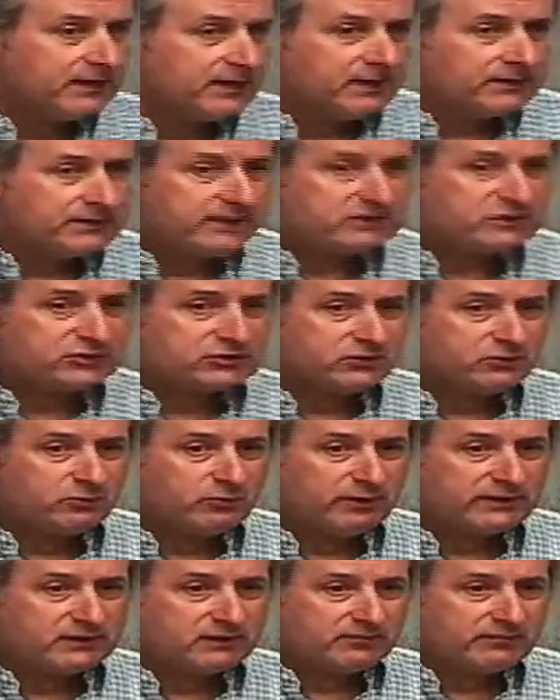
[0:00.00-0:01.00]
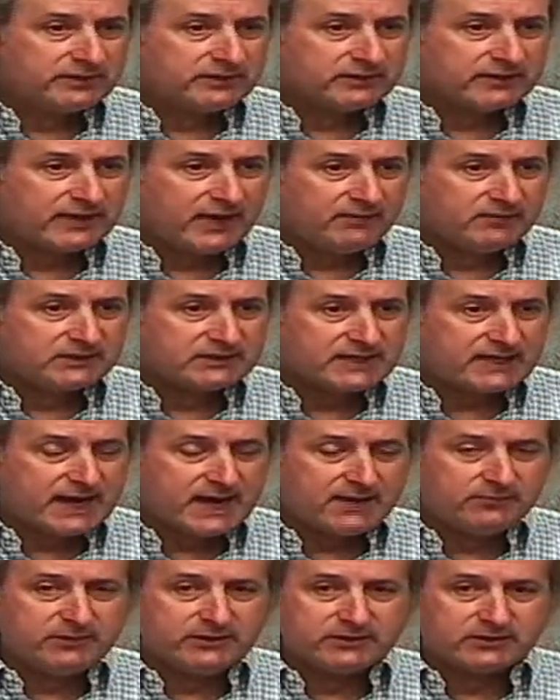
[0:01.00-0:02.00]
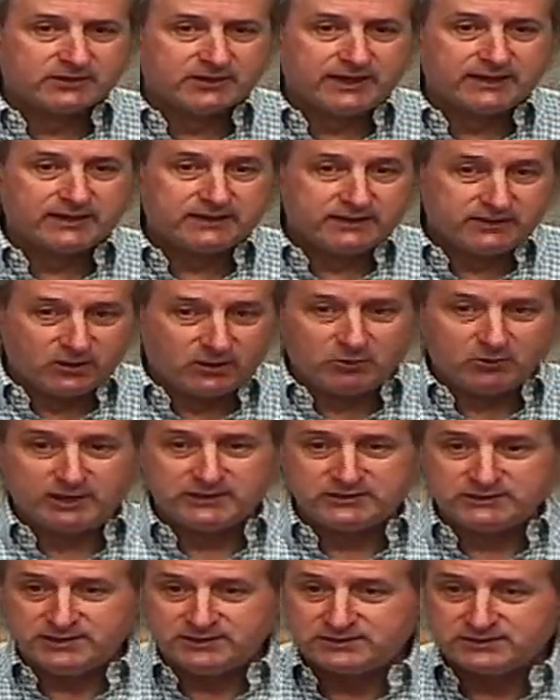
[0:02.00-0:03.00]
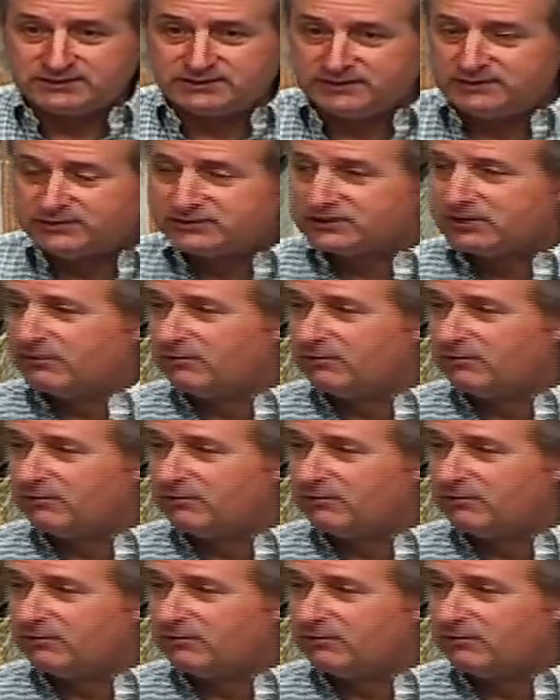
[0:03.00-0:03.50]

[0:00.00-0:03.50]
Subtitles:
They stood with them, but there came a time when they're like, you know what? Jesus didn't show